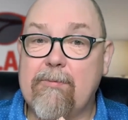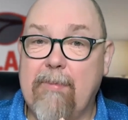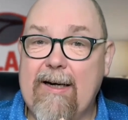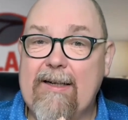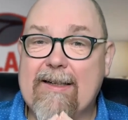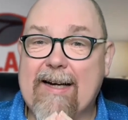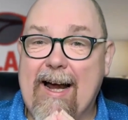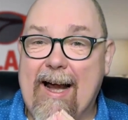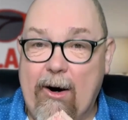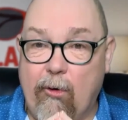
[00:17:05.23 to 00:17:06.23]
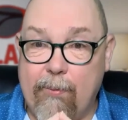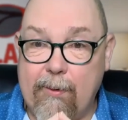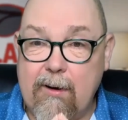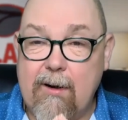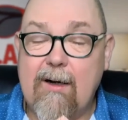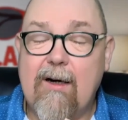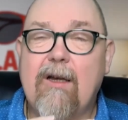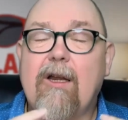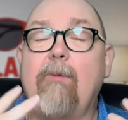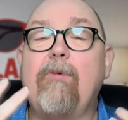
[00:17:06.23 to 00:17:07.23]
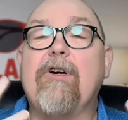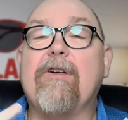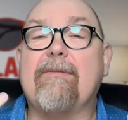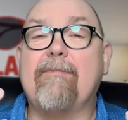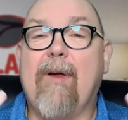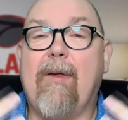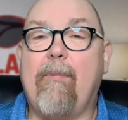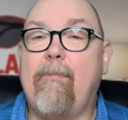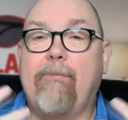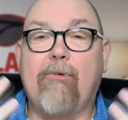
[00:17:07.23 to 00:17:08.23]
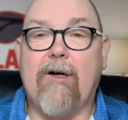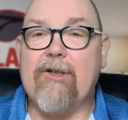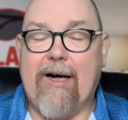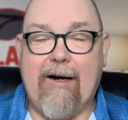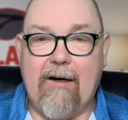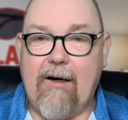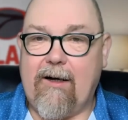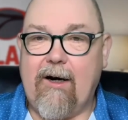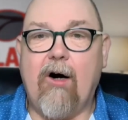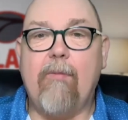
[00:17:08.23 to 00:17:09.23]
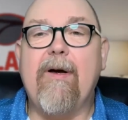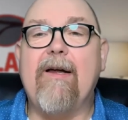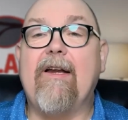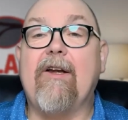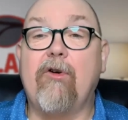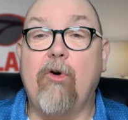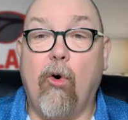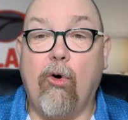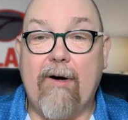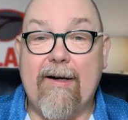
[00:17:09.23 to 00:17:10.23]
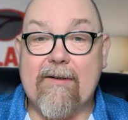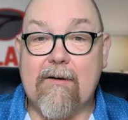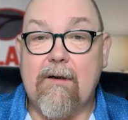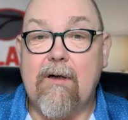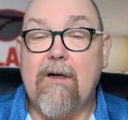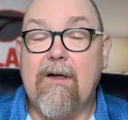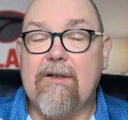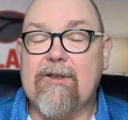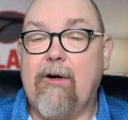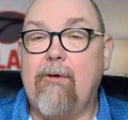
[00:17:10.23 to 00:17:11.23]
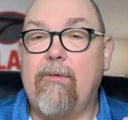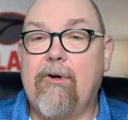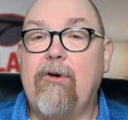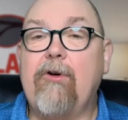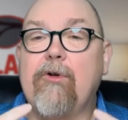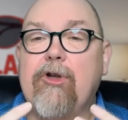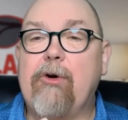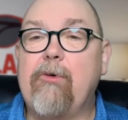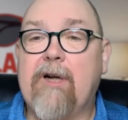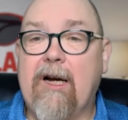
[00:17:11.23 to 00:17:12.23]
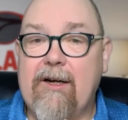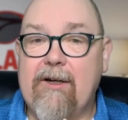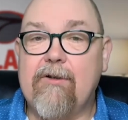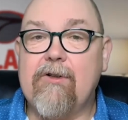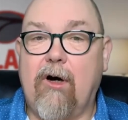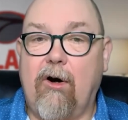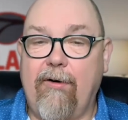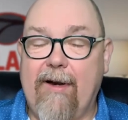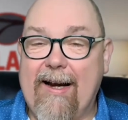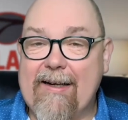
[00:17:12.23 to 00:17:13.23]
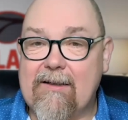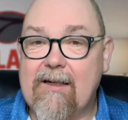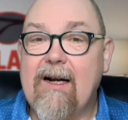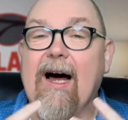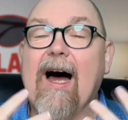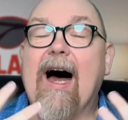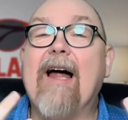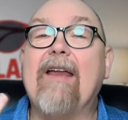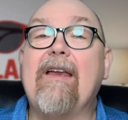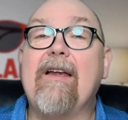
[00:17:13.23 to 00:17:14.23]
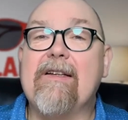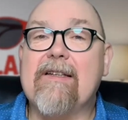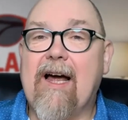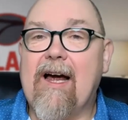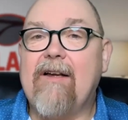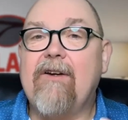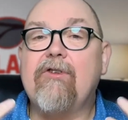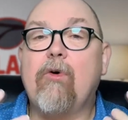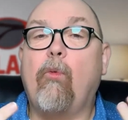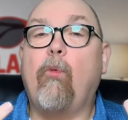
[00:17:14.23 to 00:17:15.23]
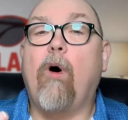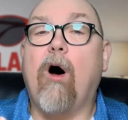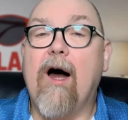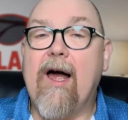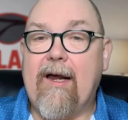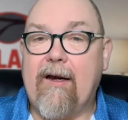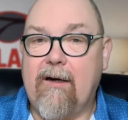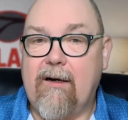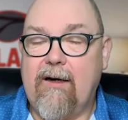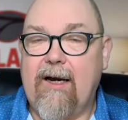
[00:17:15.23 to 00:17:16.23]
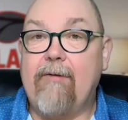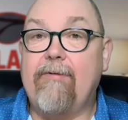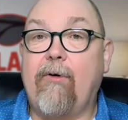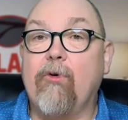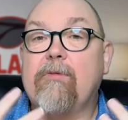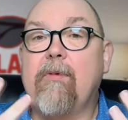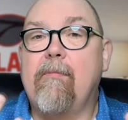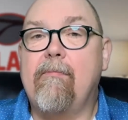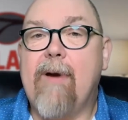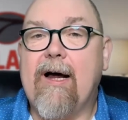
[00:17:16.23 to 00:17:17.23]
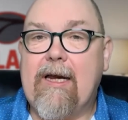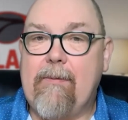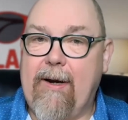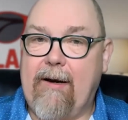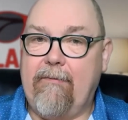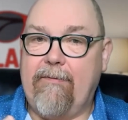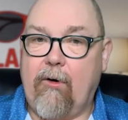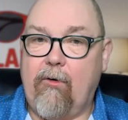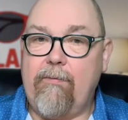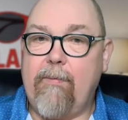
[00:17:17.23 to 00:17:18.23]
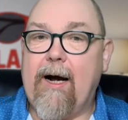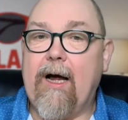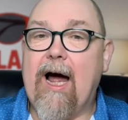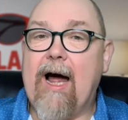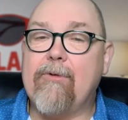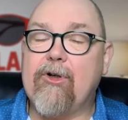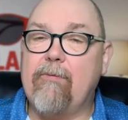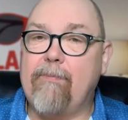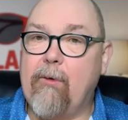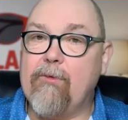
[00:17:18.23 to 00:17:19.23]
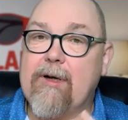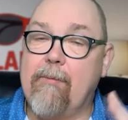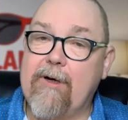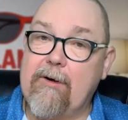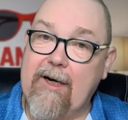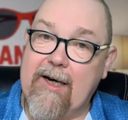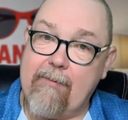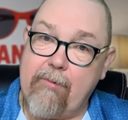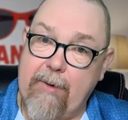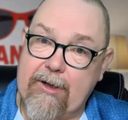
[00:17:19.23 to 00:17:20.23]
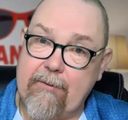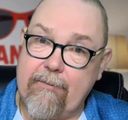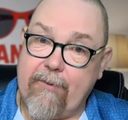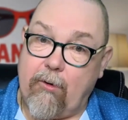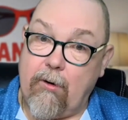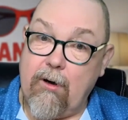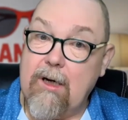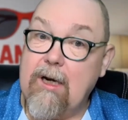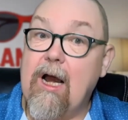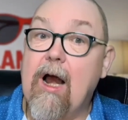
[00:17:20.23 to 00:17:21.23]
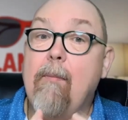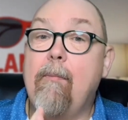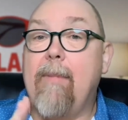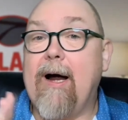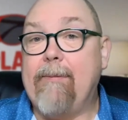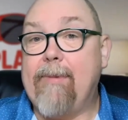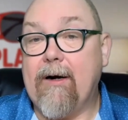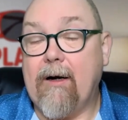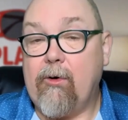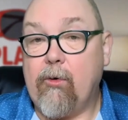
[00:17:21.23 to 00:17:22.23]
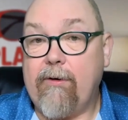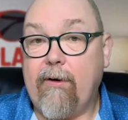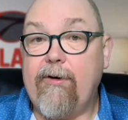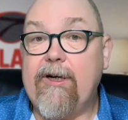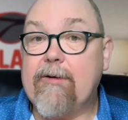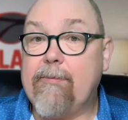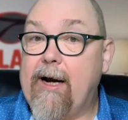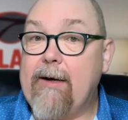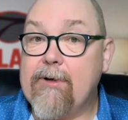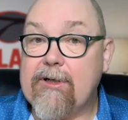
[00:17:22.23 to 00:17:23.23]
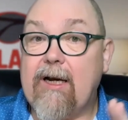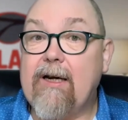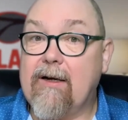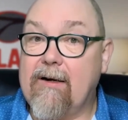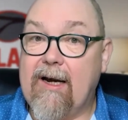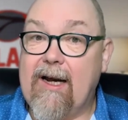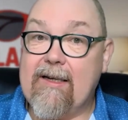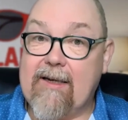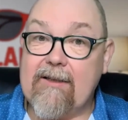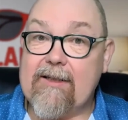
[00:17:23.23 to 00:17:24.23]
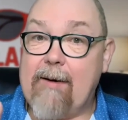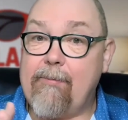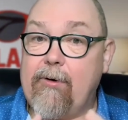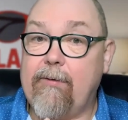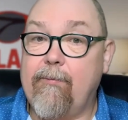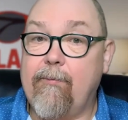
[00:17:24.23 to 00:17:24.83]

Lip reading: Please get help. Don't just brush it under the carpet and ignore it. So do your due diligence on that. Understand as to why enforcement may be involved. Perhaps you've built something you didn't have permission for. Maybe a local authority has made a mistake. It does happen.